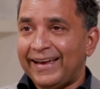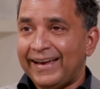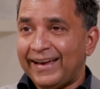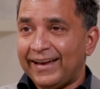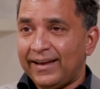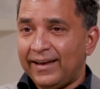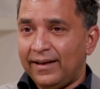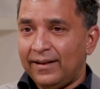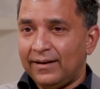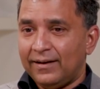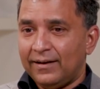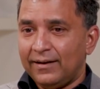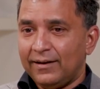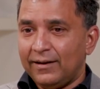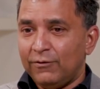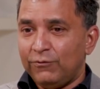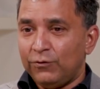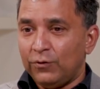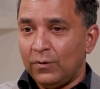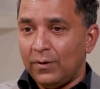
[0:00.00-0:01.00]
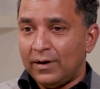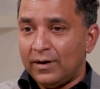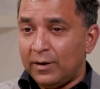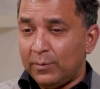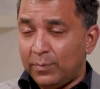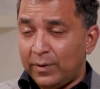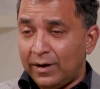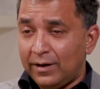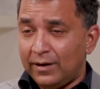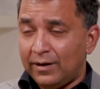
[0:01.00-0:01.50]
Again, if you are
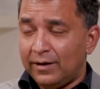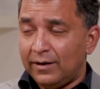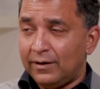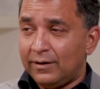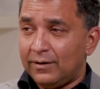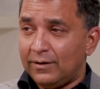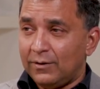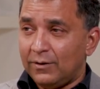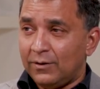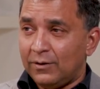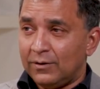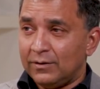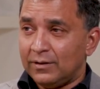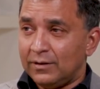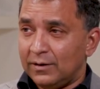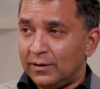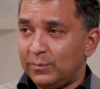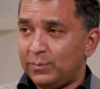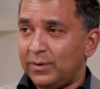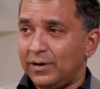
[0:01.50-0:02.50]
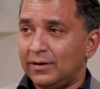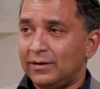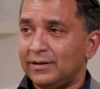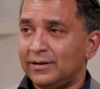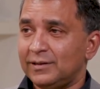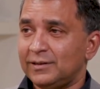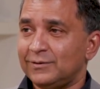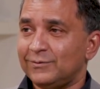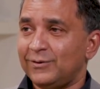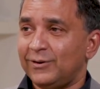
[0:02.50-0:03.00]
dependent on third
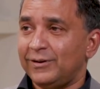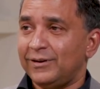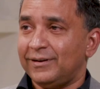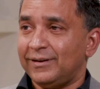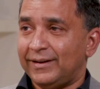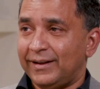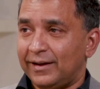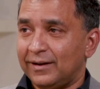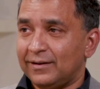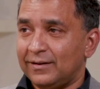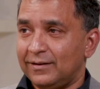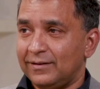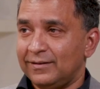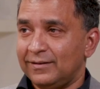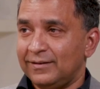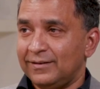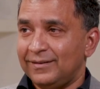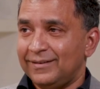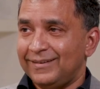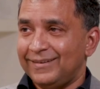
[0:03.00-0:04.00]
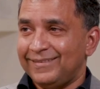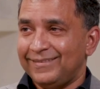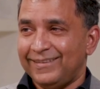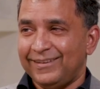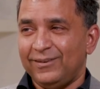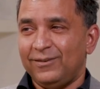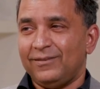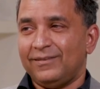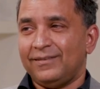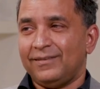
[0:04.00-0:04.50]
parties for your tech,
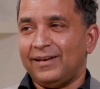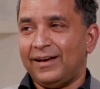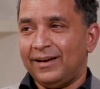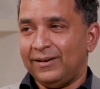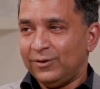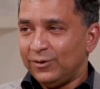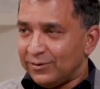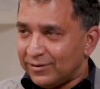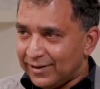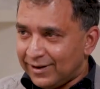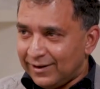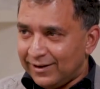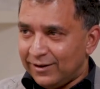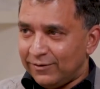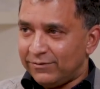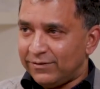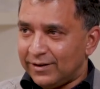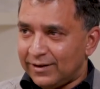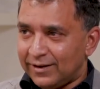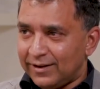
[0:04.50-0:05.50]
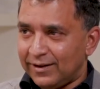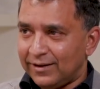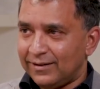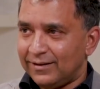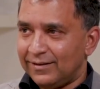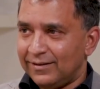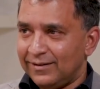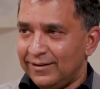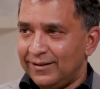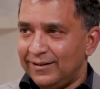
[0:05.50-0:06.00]
then are you really a
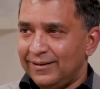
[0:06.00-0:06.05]
fintech?